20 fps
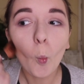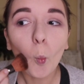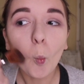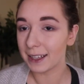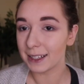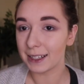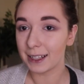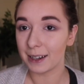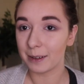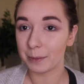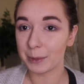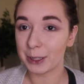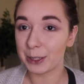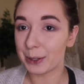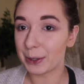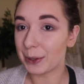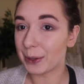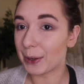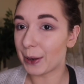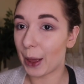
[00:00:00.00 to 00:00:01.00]
Like I said, I'm
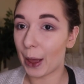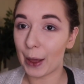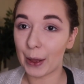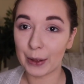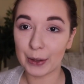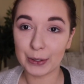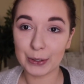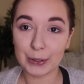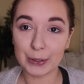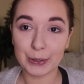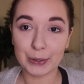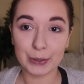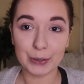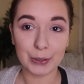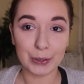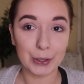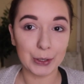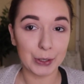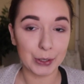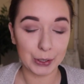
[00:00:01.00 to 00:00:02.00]
just not
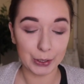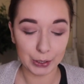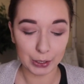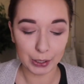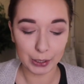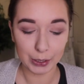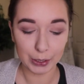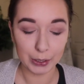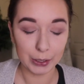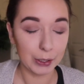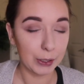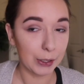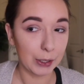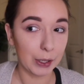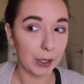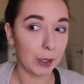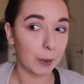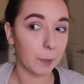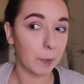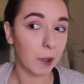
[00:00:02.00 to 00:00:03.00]
good
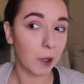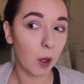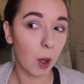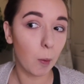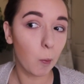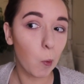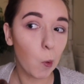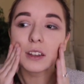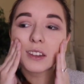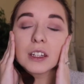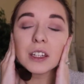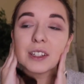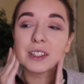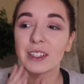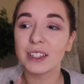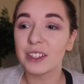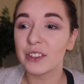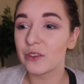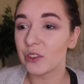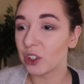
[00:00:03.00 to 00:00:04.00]
at makeup.
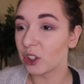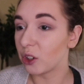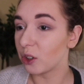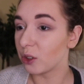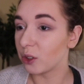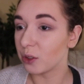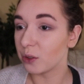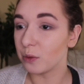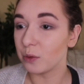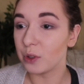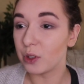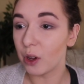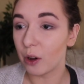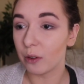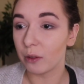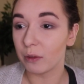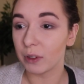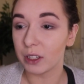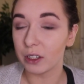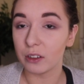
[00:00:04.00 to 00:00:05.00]
This is for girls who don't
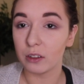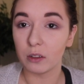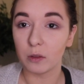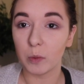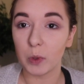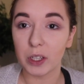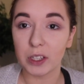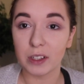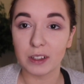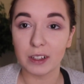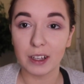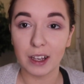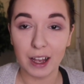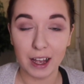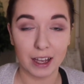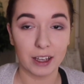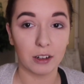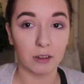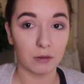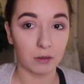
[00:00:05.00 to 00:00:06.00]
know what they're doing because
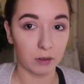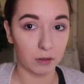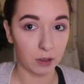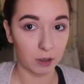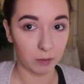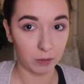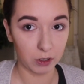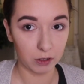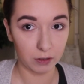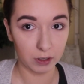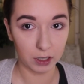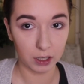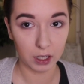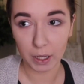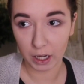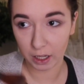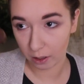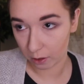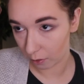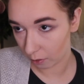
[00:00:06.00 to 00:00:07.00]
I don't know what I'm doing,
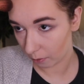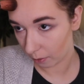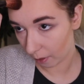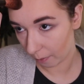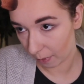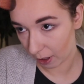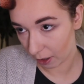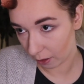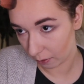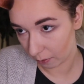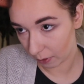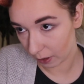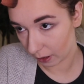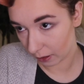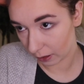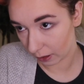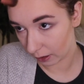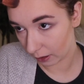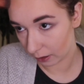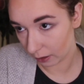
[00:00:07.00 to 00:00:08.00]
but I hope I'm helping a
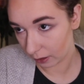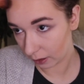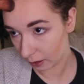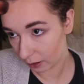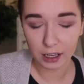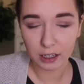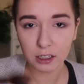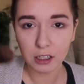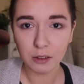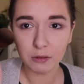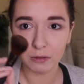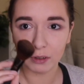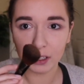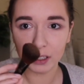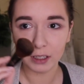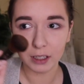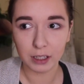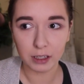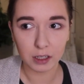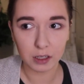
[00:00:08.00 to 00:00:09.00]
little. I actually
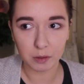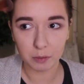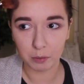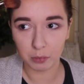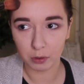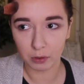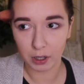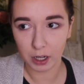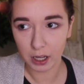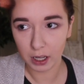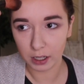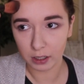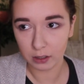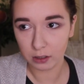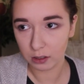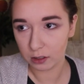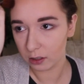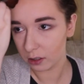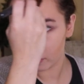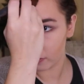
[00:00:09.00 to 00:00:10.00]
really like this
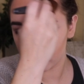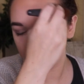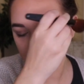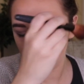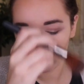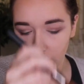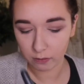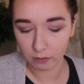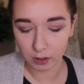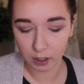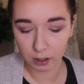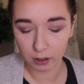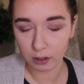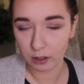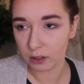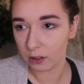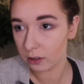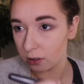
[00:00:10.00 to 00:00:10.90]
brush. It's very, very